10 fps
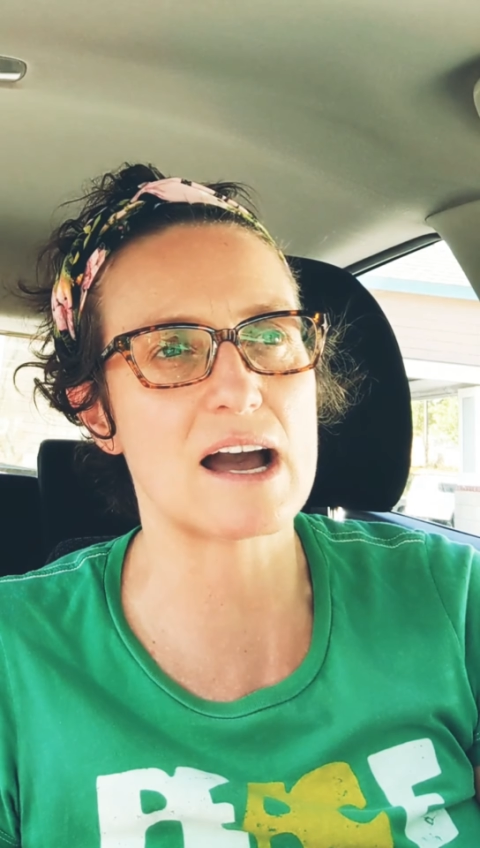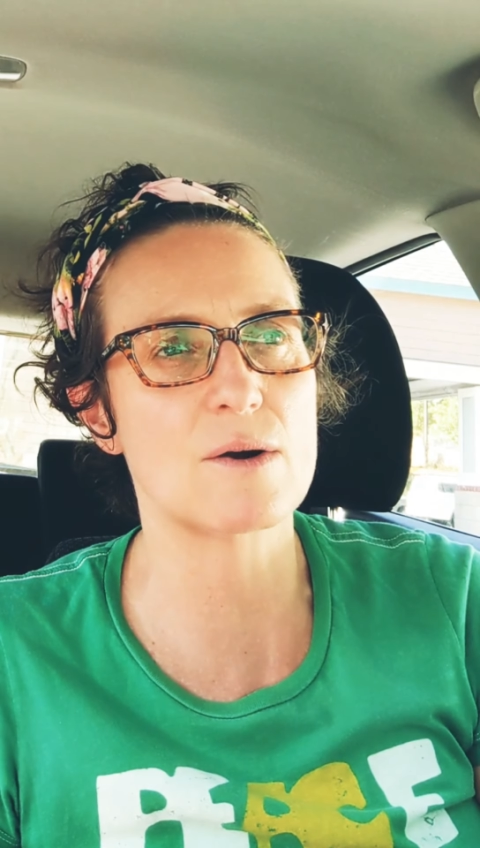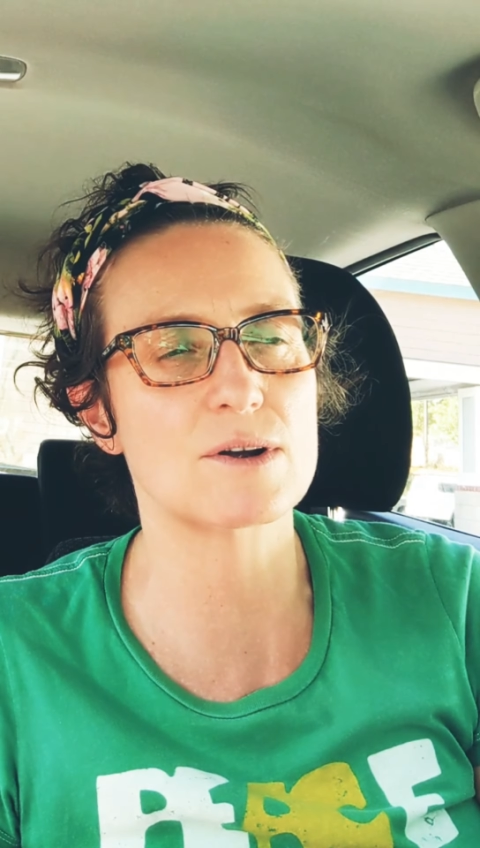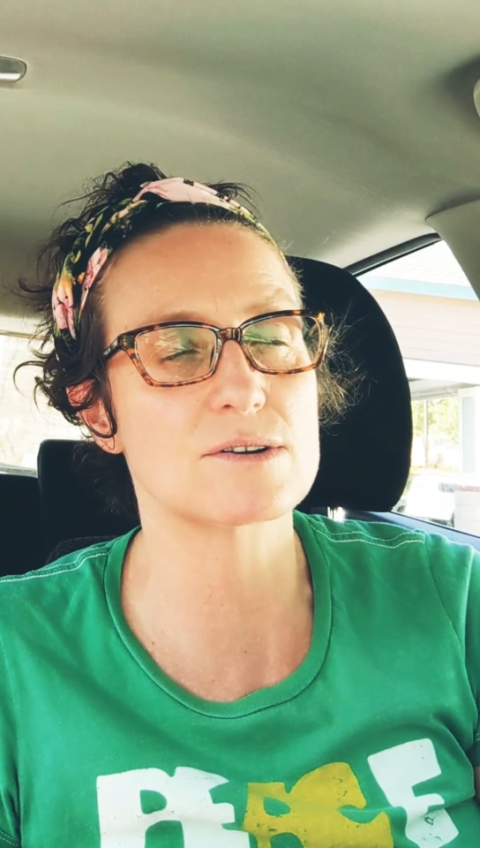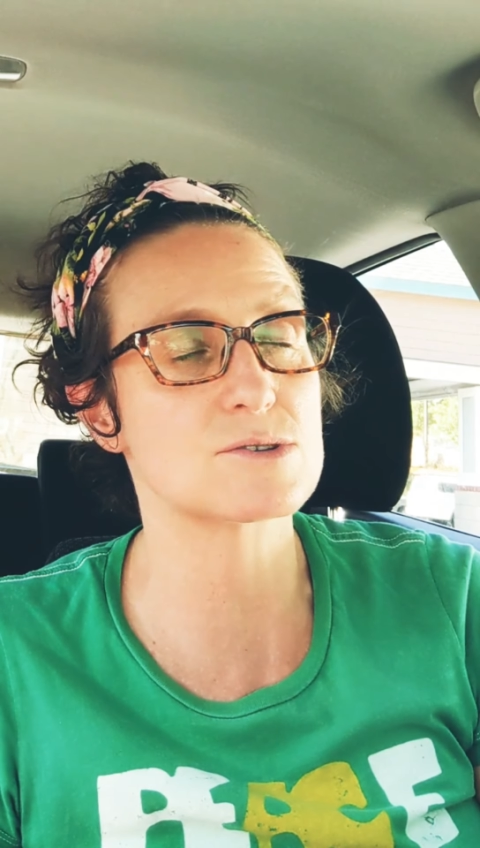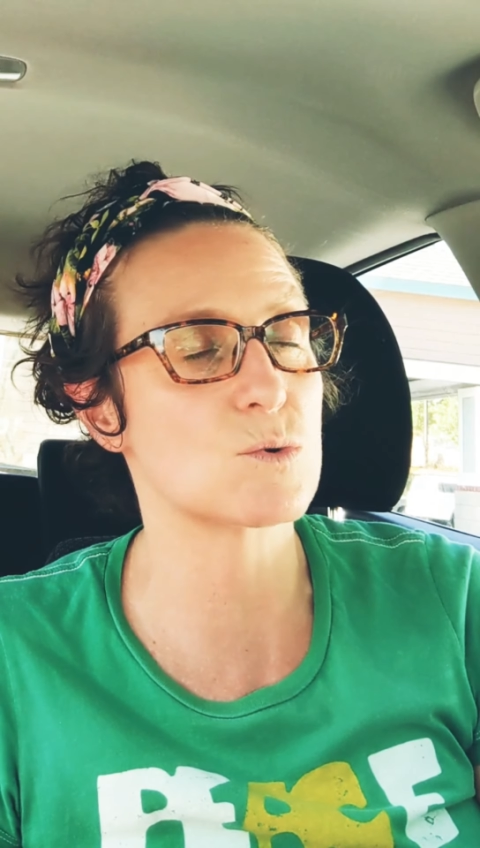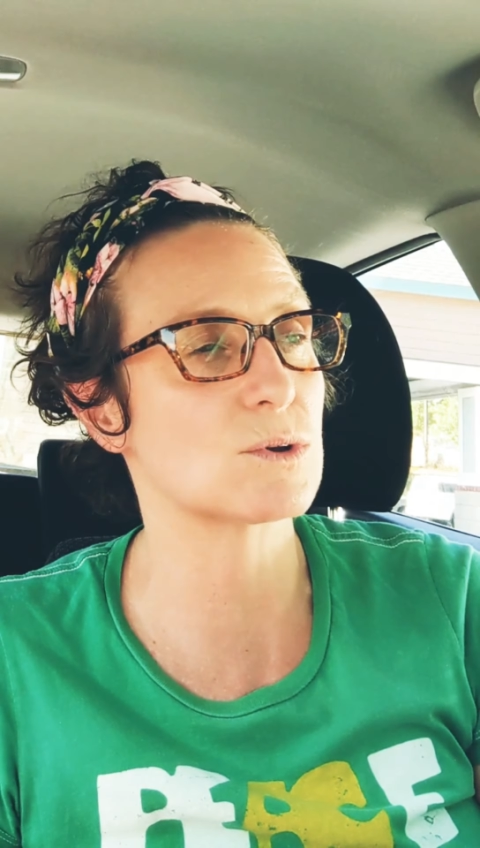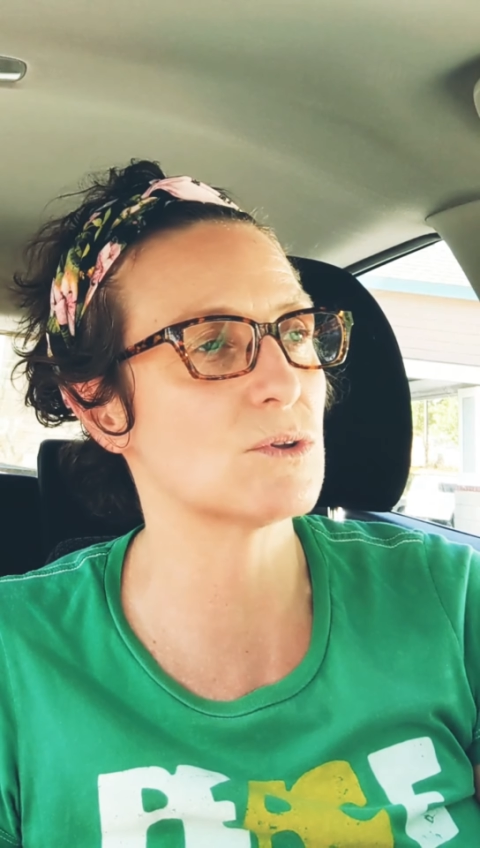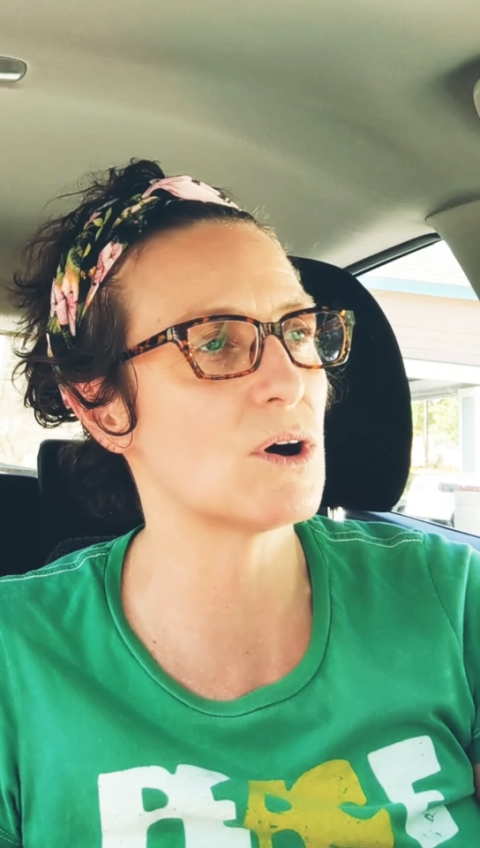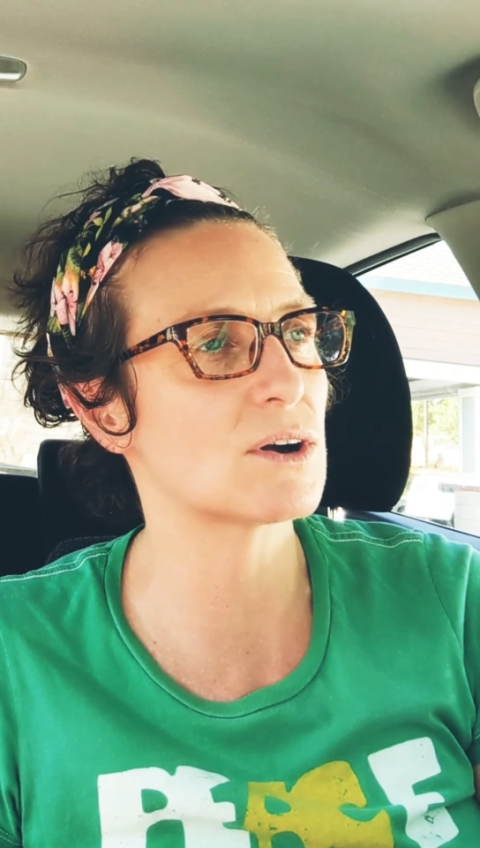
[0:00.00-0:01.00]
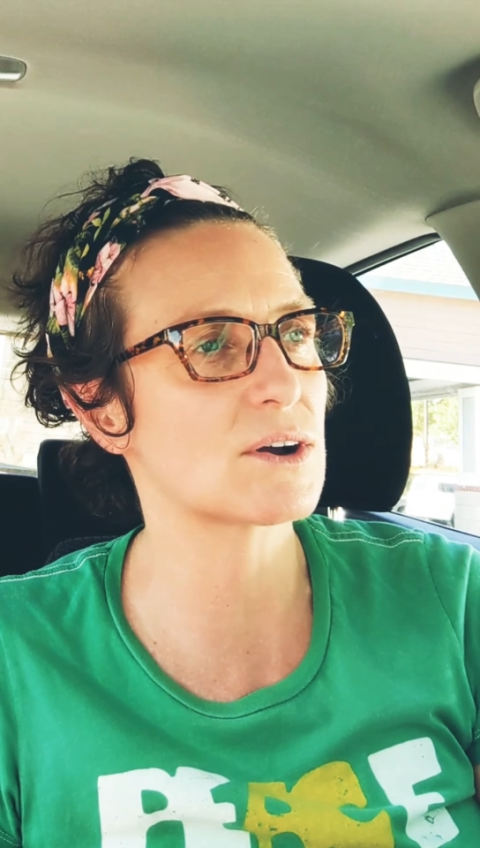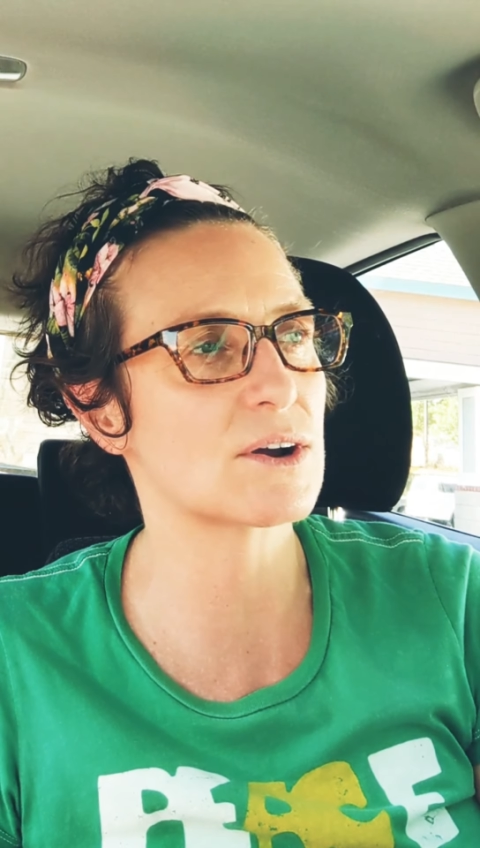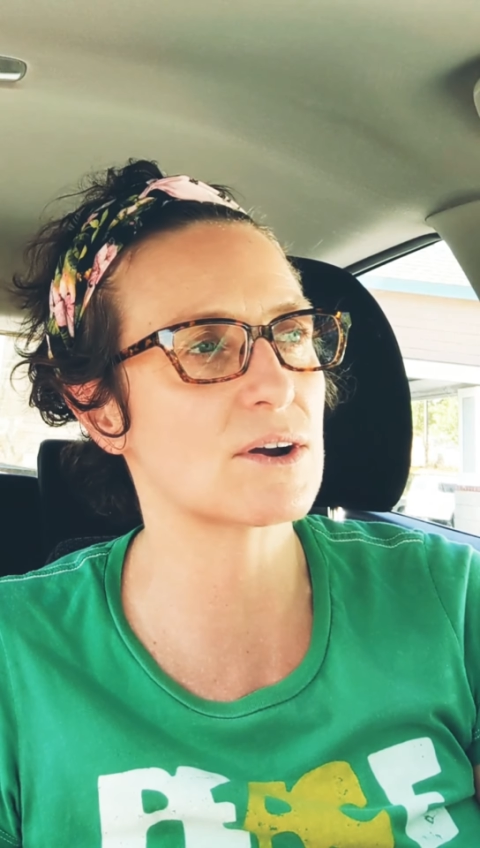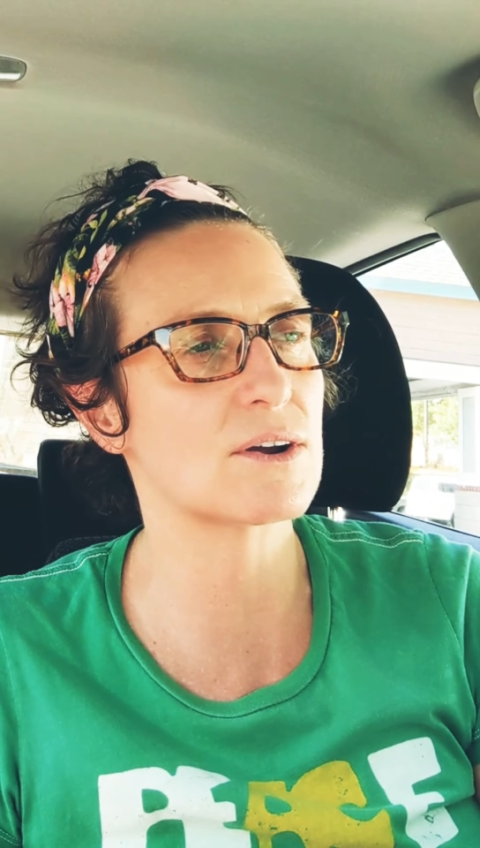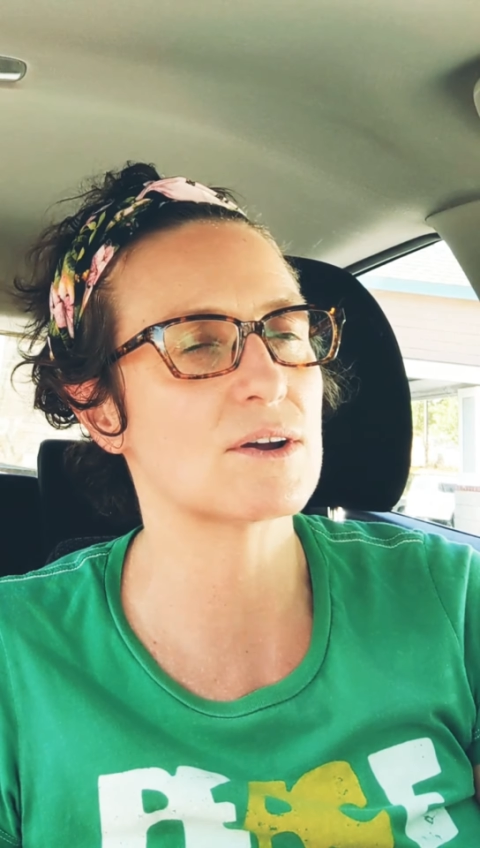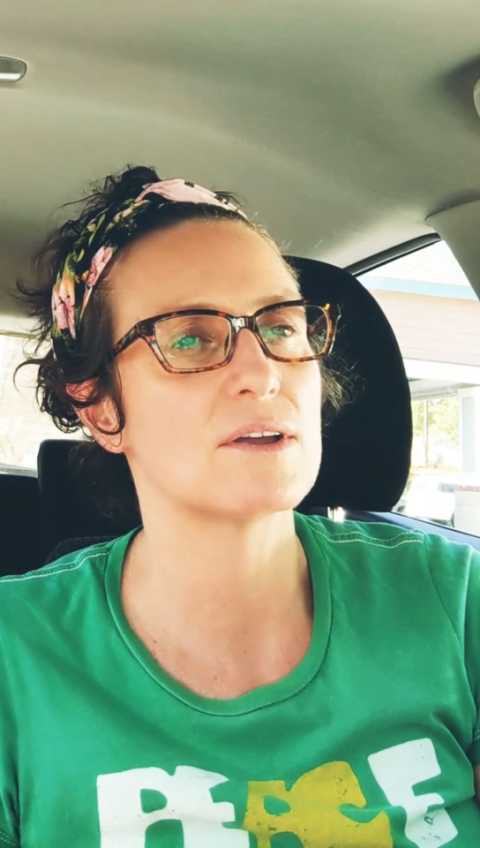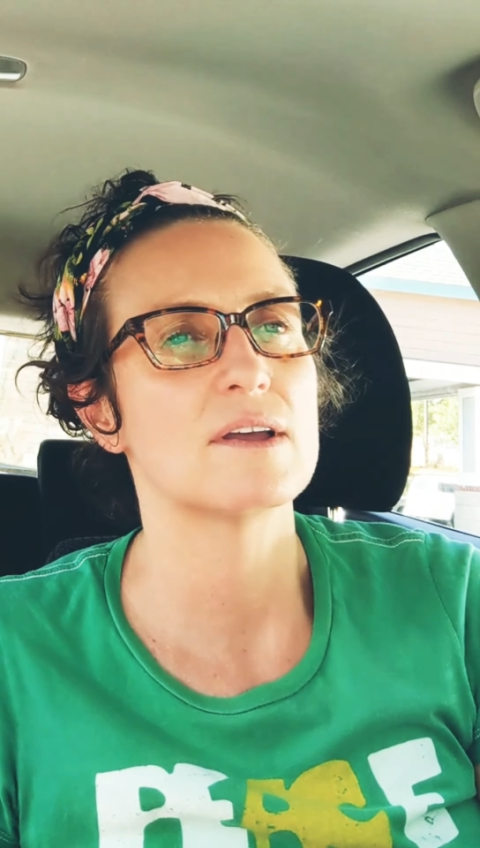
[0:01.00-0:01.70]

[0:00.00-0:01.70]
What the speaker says: hours or longer.